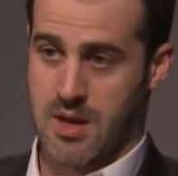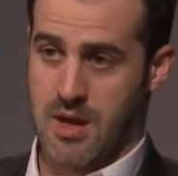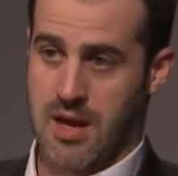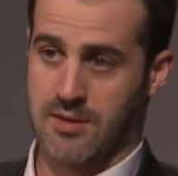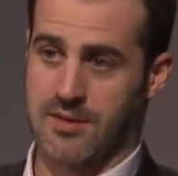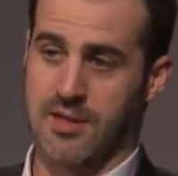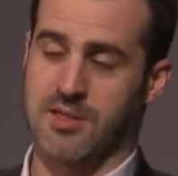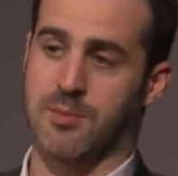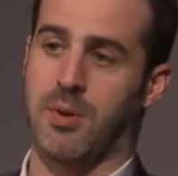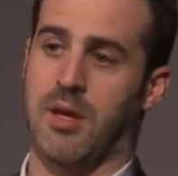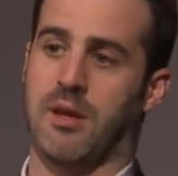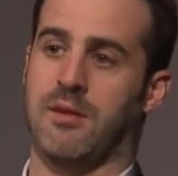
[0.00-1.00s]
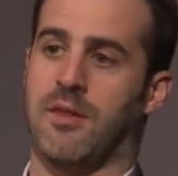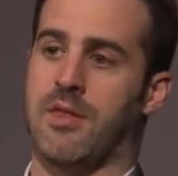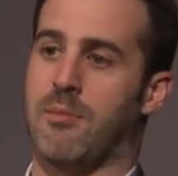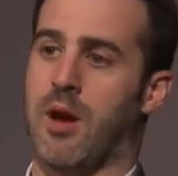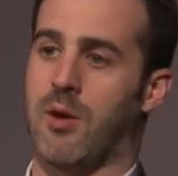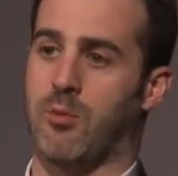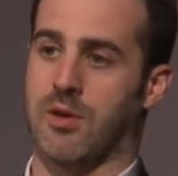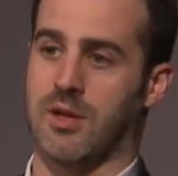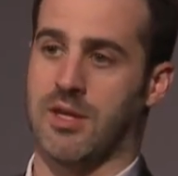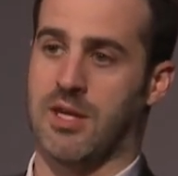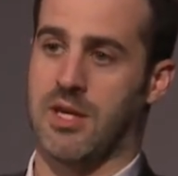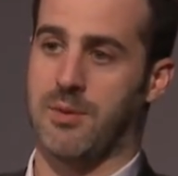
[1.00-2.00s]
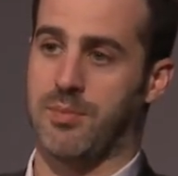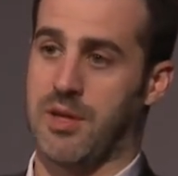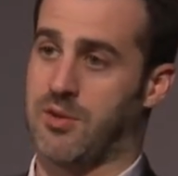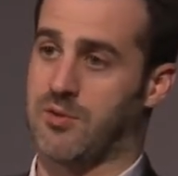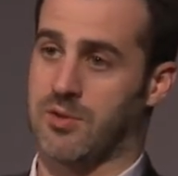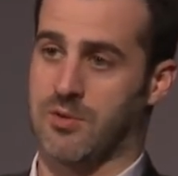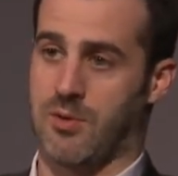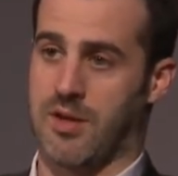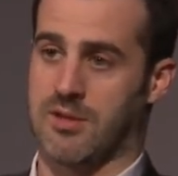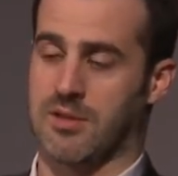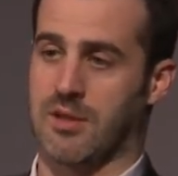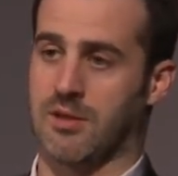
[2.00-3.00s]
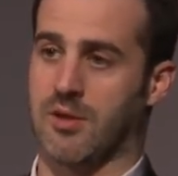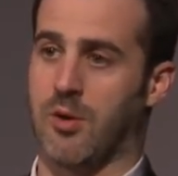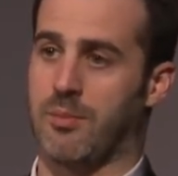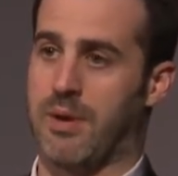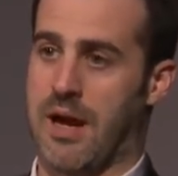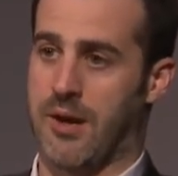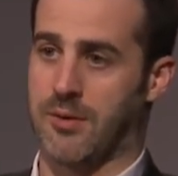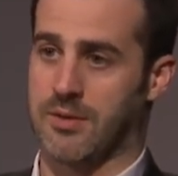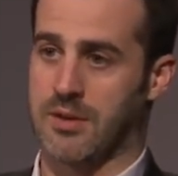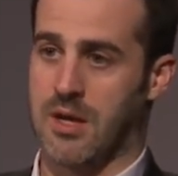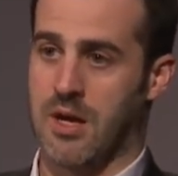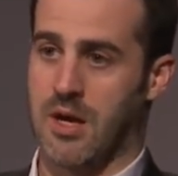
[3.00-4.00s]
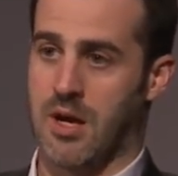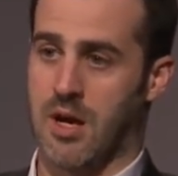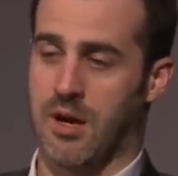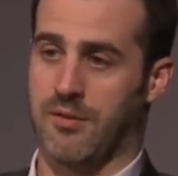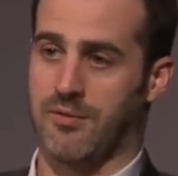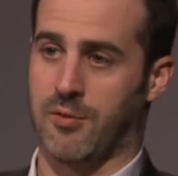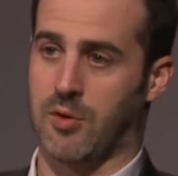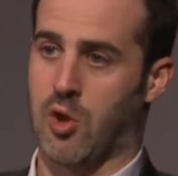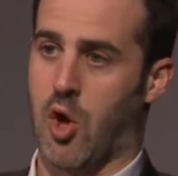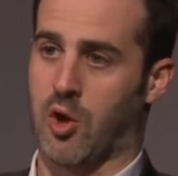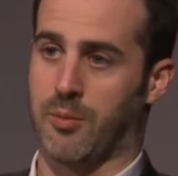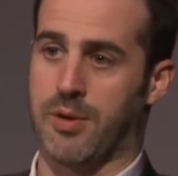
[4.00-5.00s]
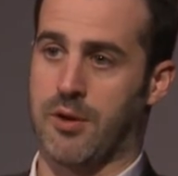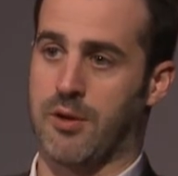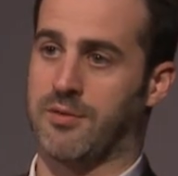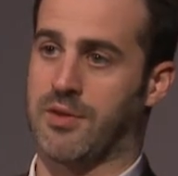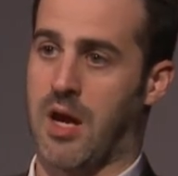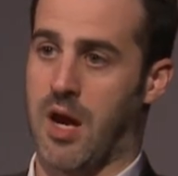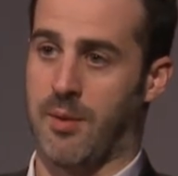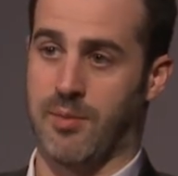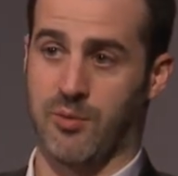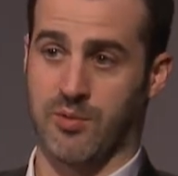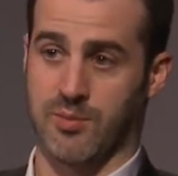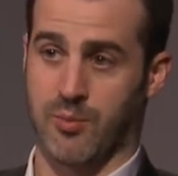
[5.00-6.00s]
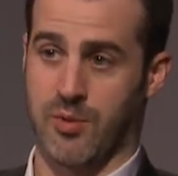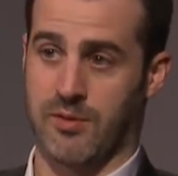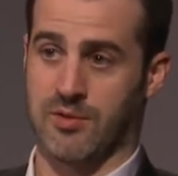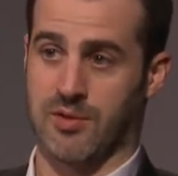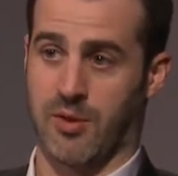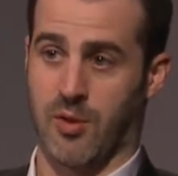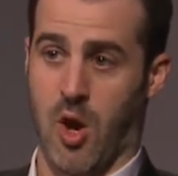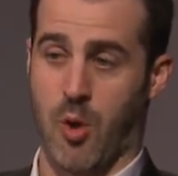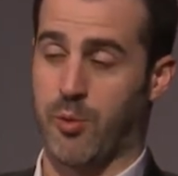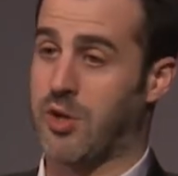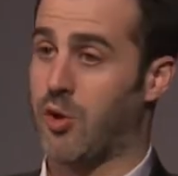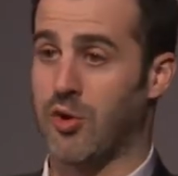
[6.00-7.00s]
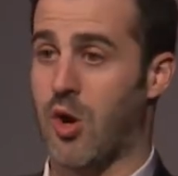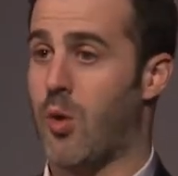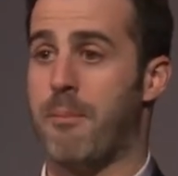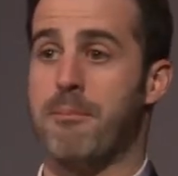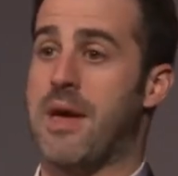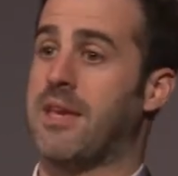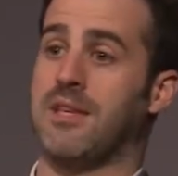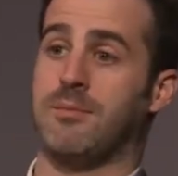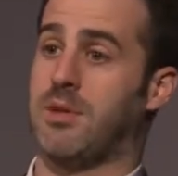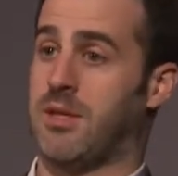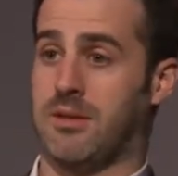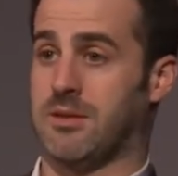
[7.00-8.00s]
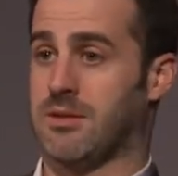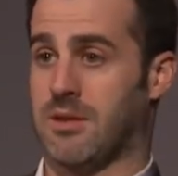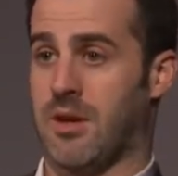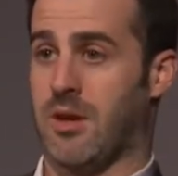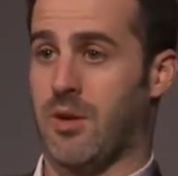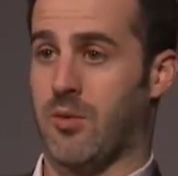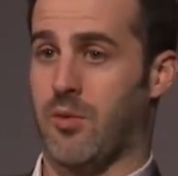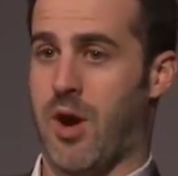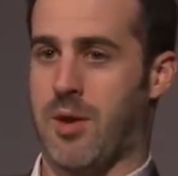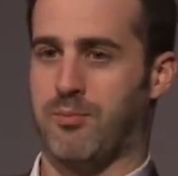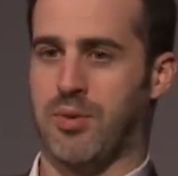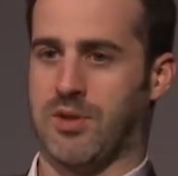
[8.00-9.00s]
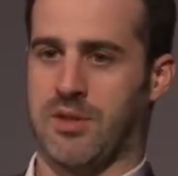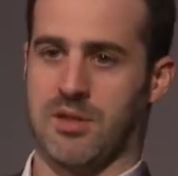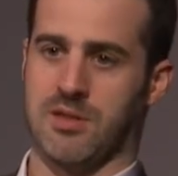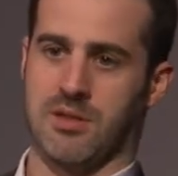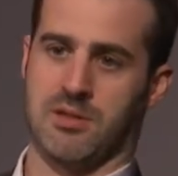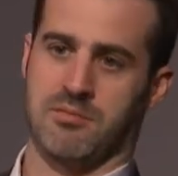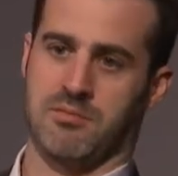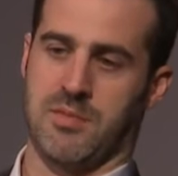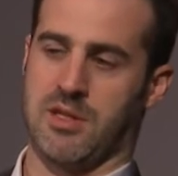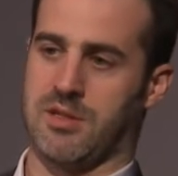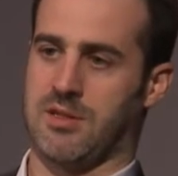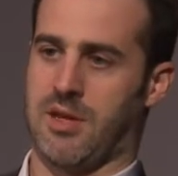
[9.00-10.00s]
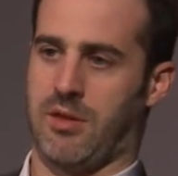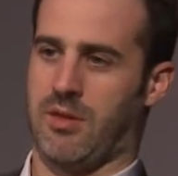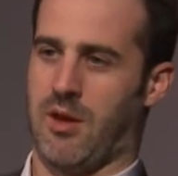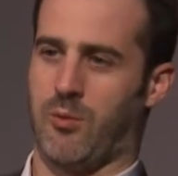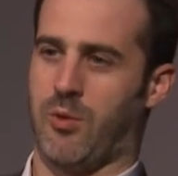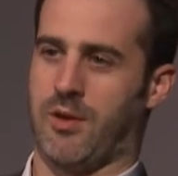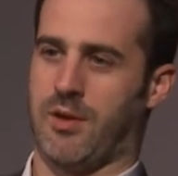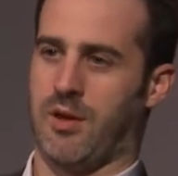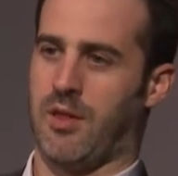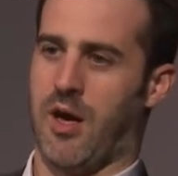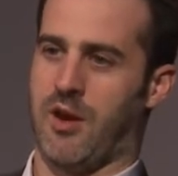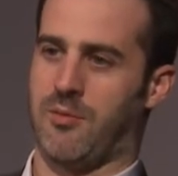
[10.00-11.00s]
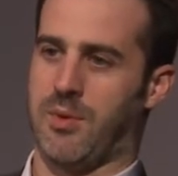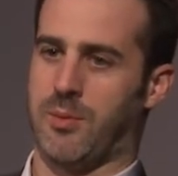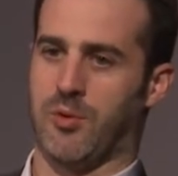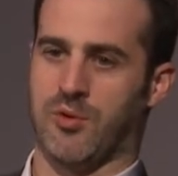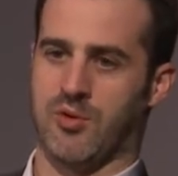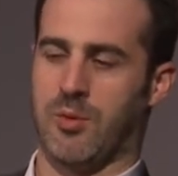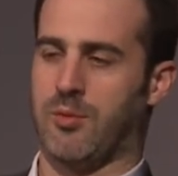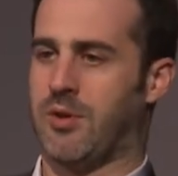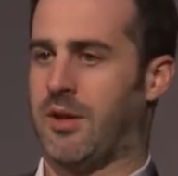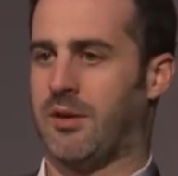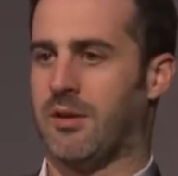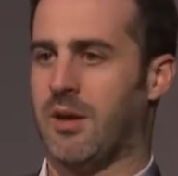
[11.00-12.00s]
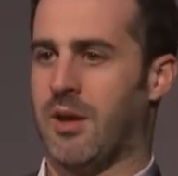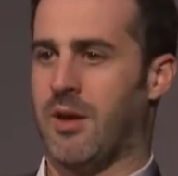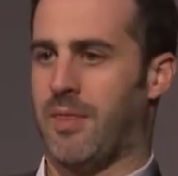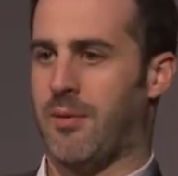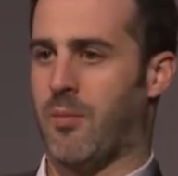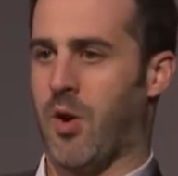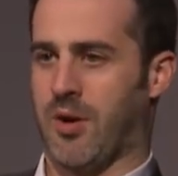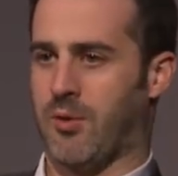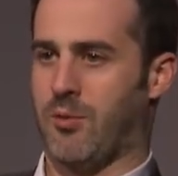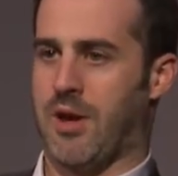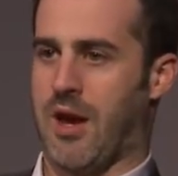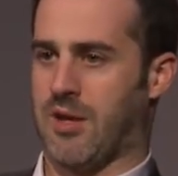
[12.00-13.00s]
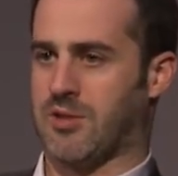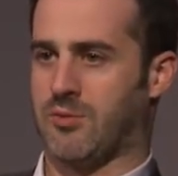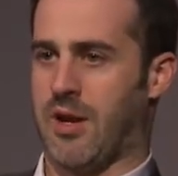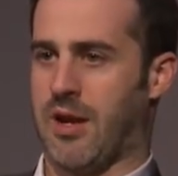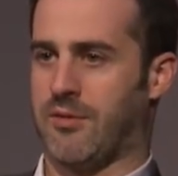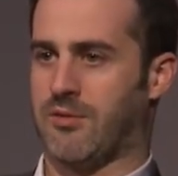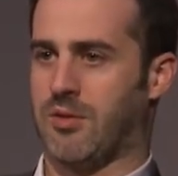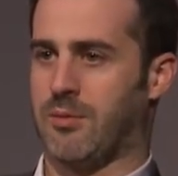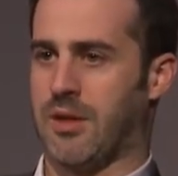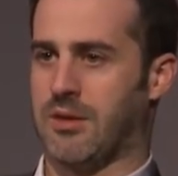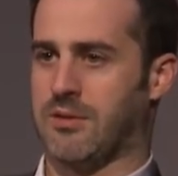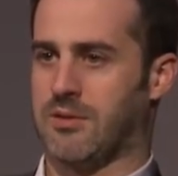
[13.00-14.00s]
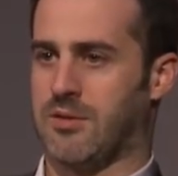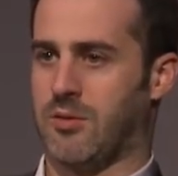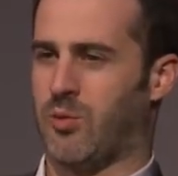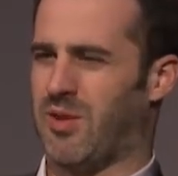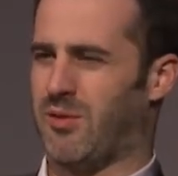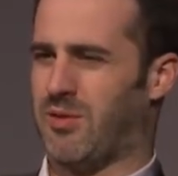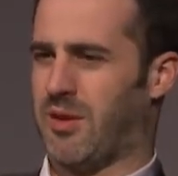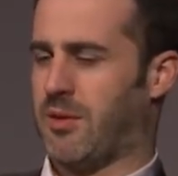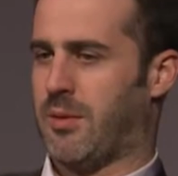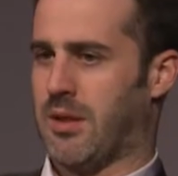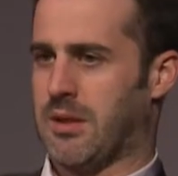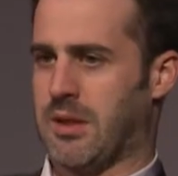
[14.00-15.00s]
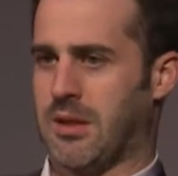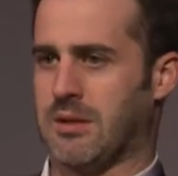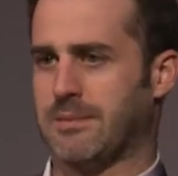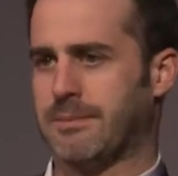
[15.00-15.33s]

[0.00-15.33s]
anticipated that they might want to keep interest rates at the lower bound uh, for a longer period of time than was previously thought. We don't know what many means, right? But this is this is I think what a lot of people are attributing the market reaction right after the minutes too. What do you think about that?